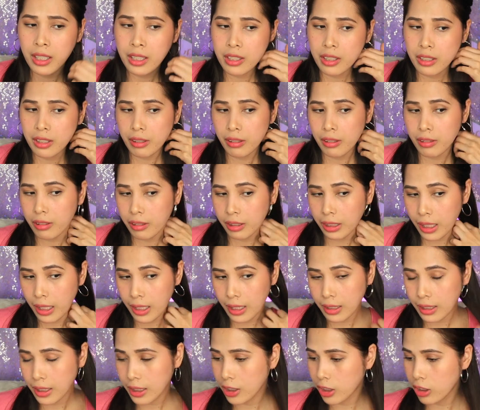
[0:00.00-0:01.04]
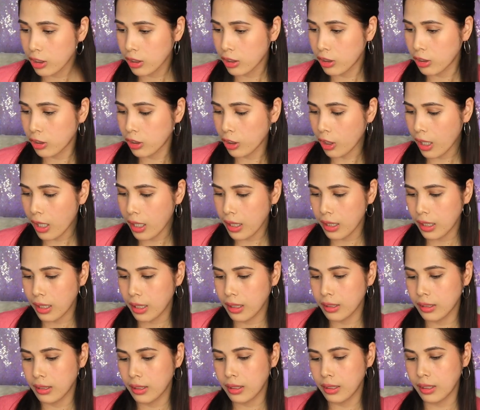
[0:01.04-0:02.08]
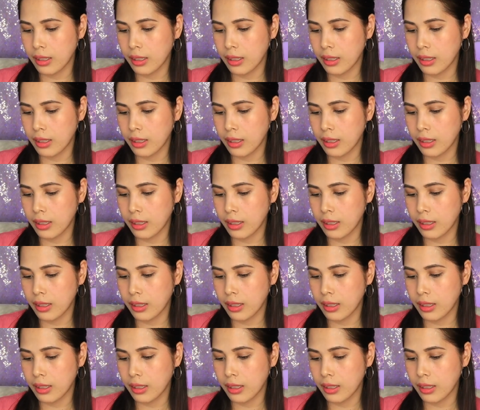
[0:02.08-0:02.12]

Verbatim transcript: so okay let's try it